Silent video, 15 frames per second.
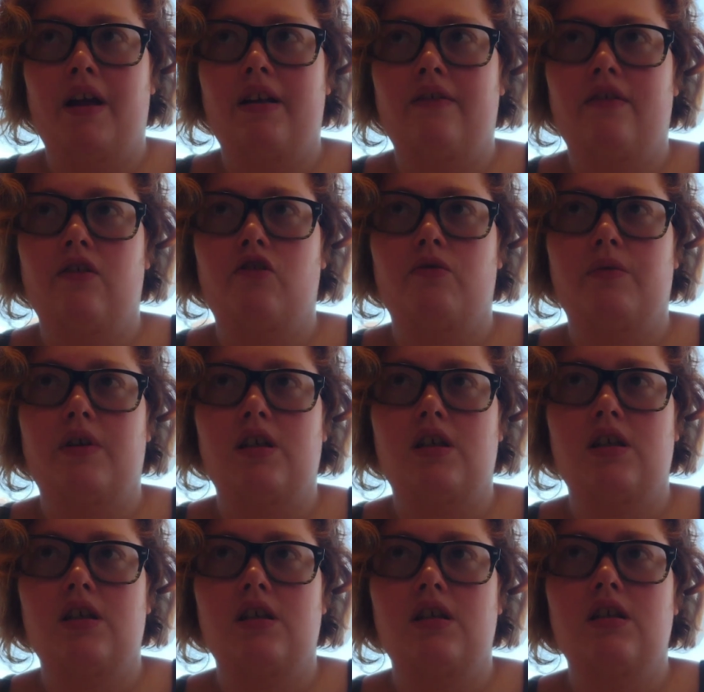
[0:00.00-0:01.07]
bed
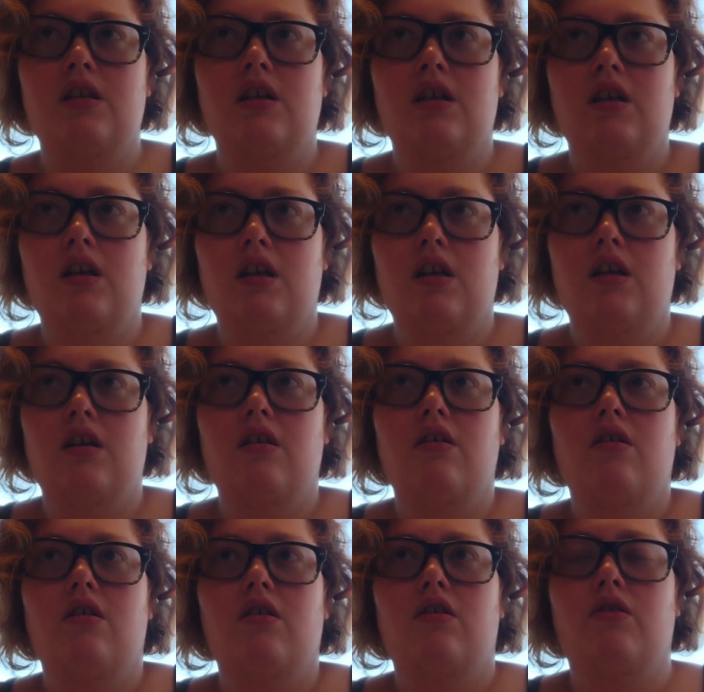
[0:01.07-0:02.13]
situation
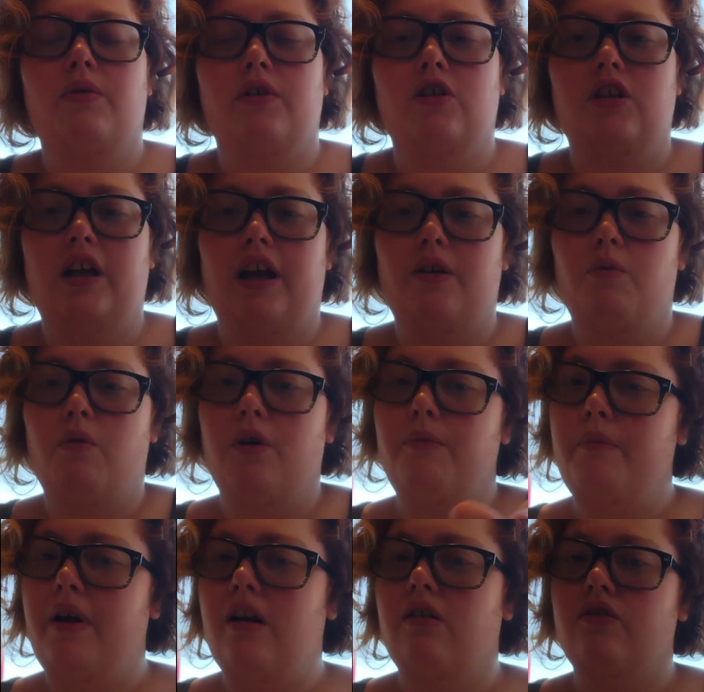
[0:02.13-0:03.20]
to where she had
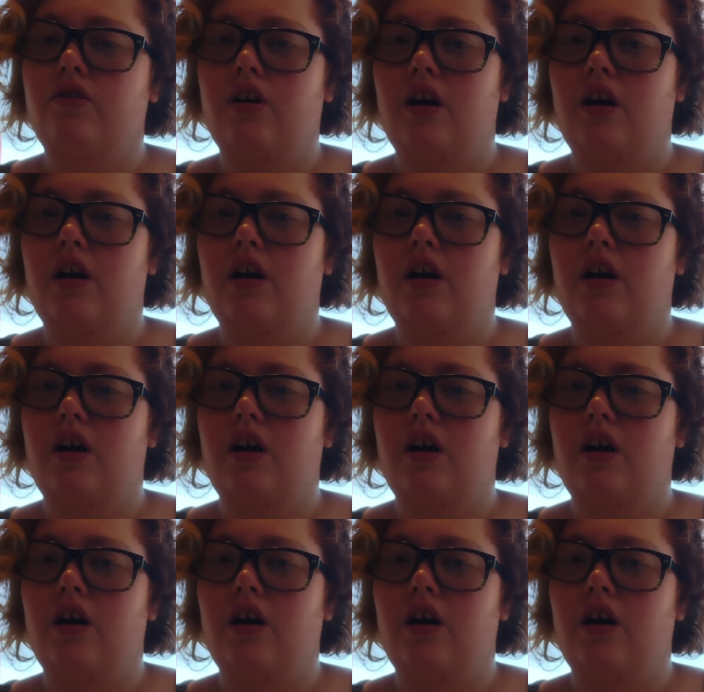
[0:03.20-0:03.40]
one bed on